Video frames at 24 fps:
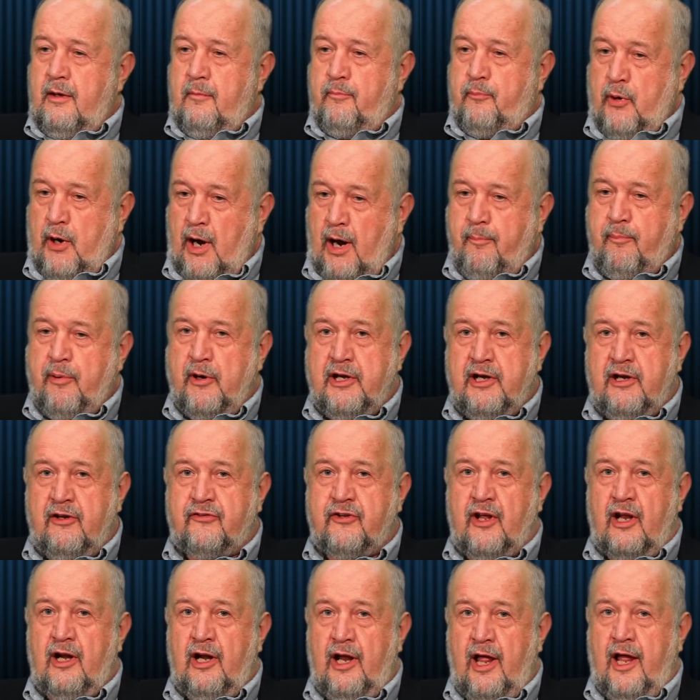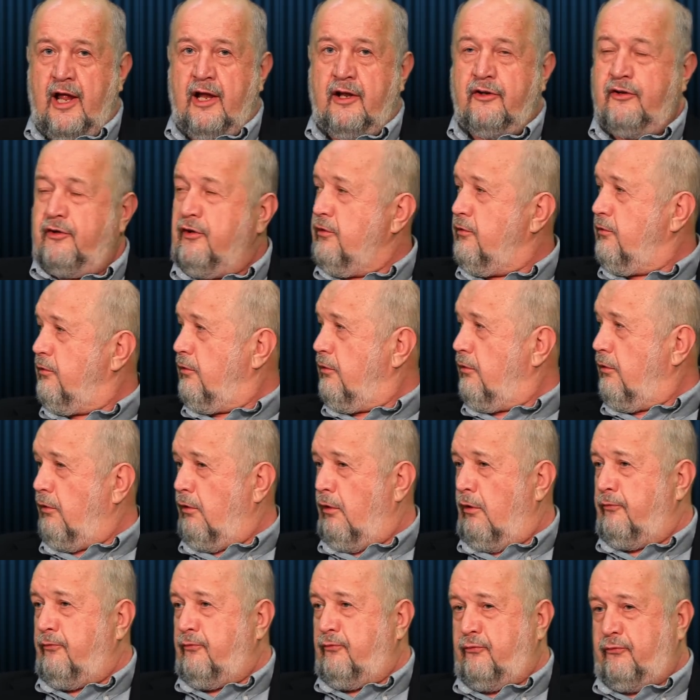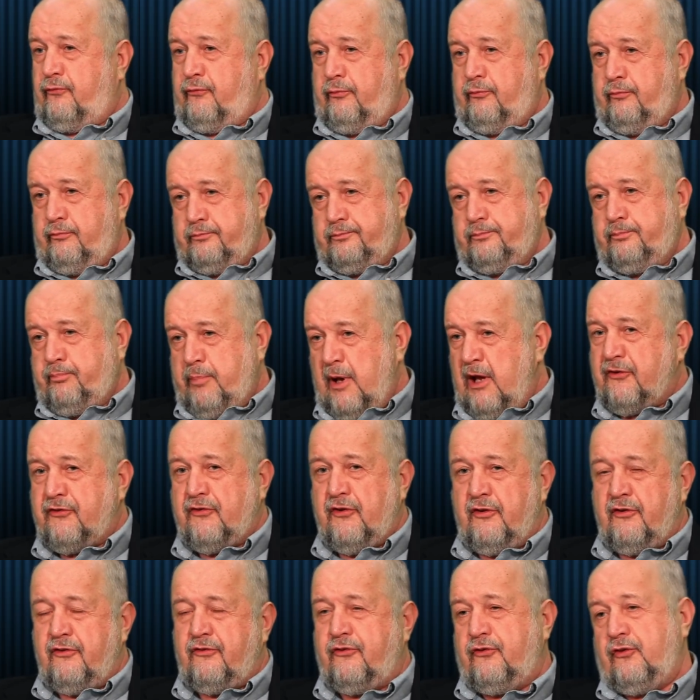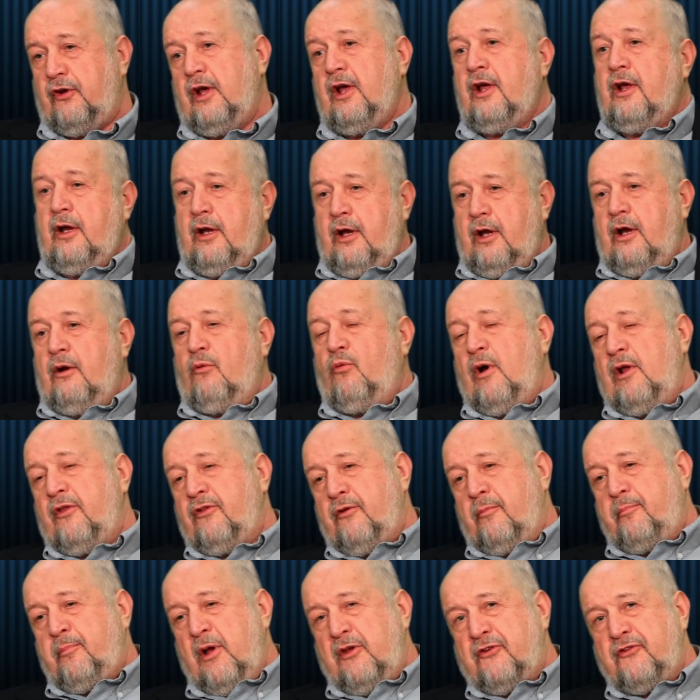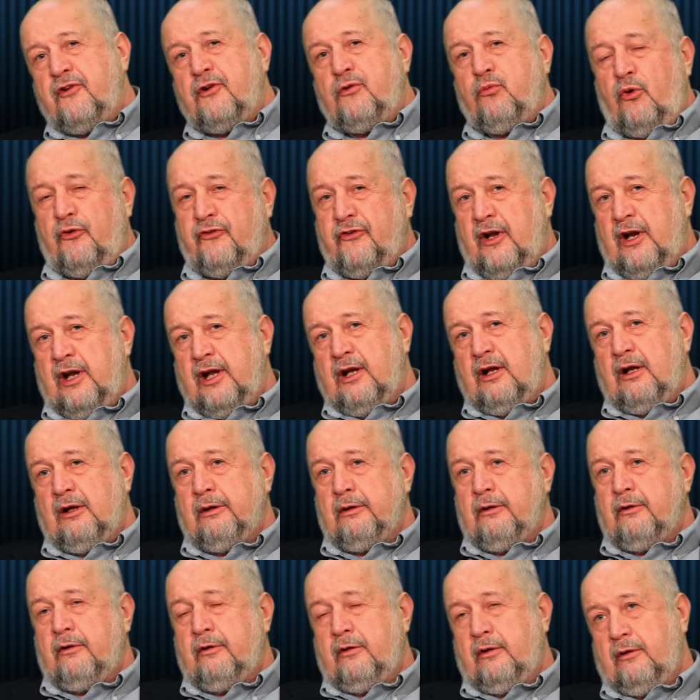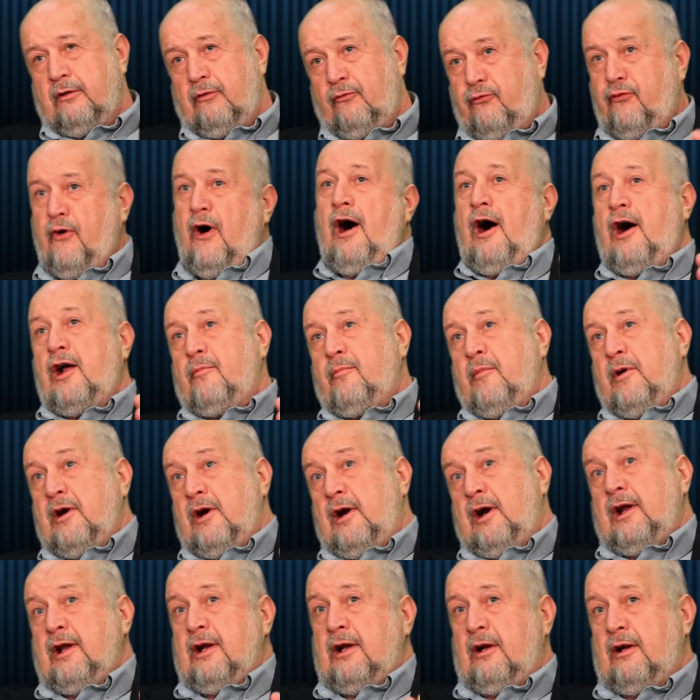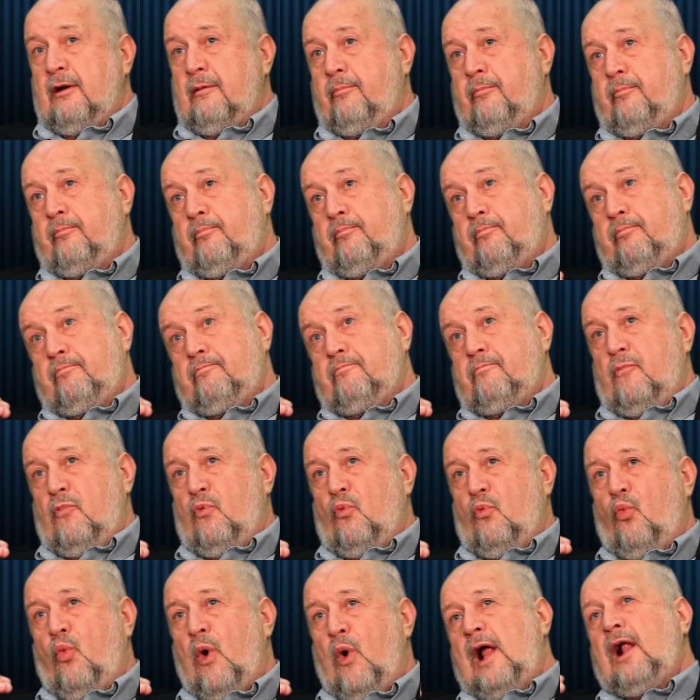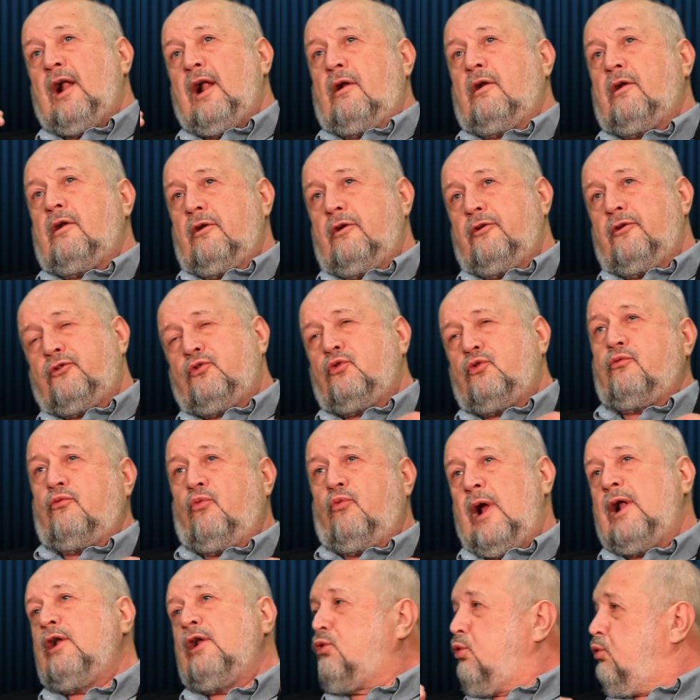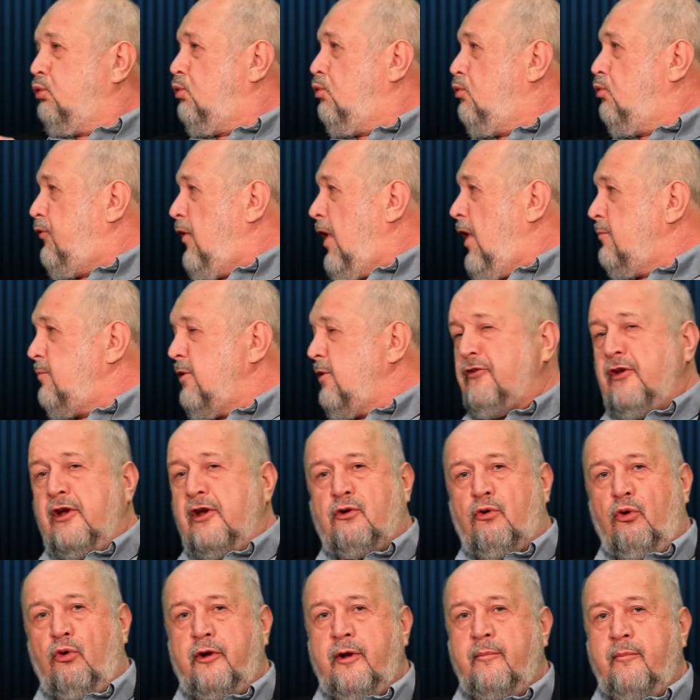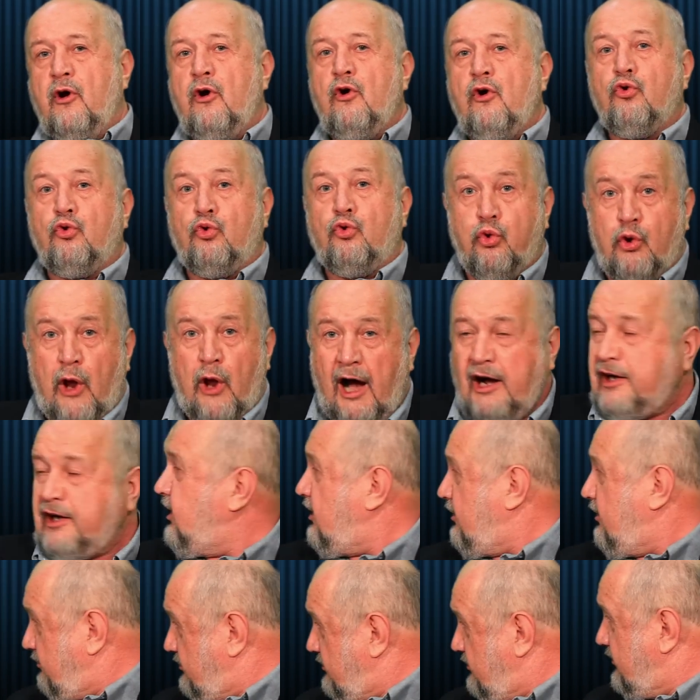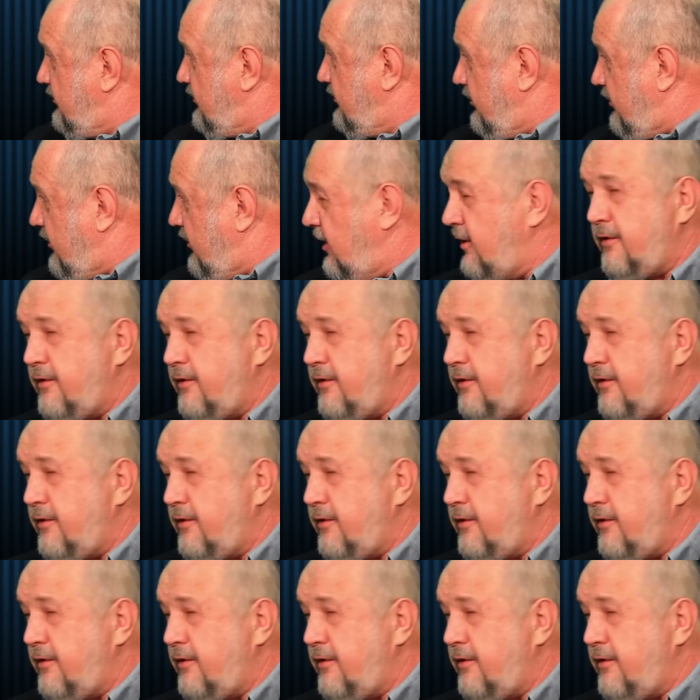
properties and land of peasants, when the peasant was a little farmer, a little well-to-do farmer, they called him kulak. Right?